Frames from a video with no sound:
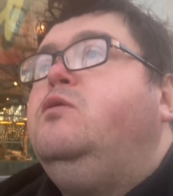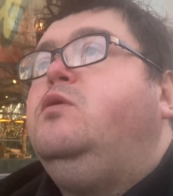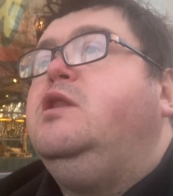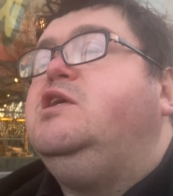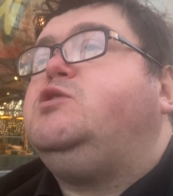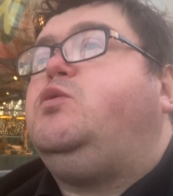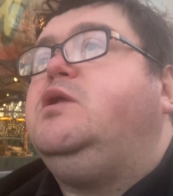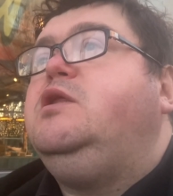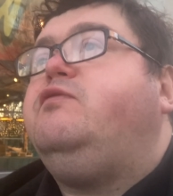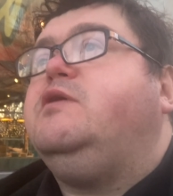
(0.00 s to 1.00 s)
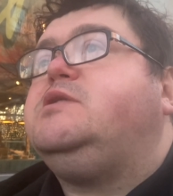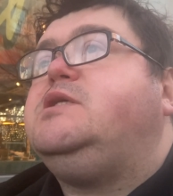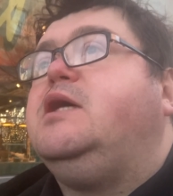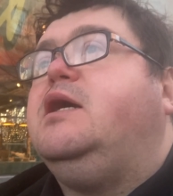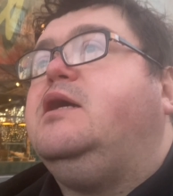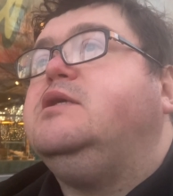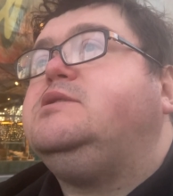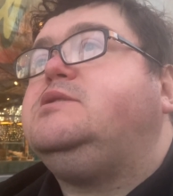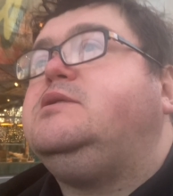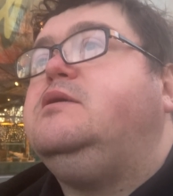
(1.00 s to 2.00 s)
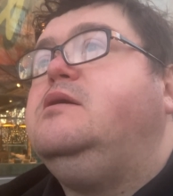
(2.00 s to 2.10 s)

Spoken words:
One of these wonderful cigars.